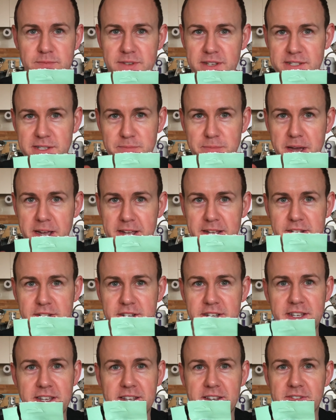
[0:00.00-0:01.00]
does the
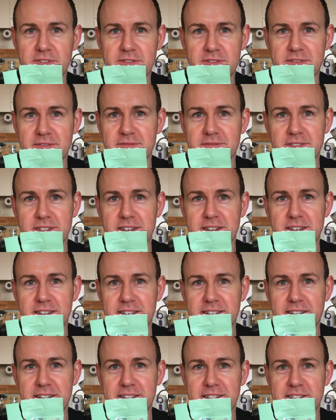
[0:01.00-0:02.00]
packaging or uh,
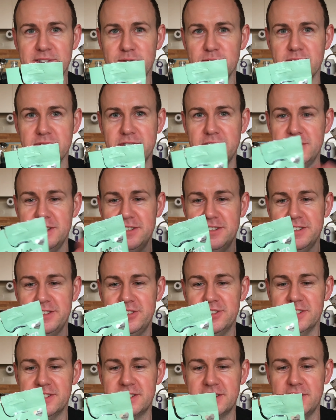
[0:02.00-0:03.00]
yes or she's
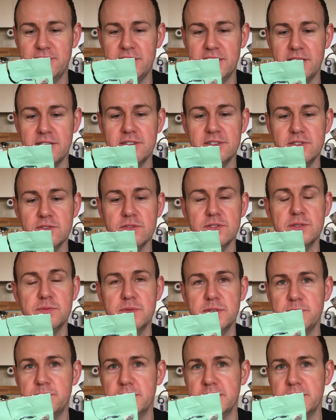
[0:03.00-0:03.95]
just giving her endorsement.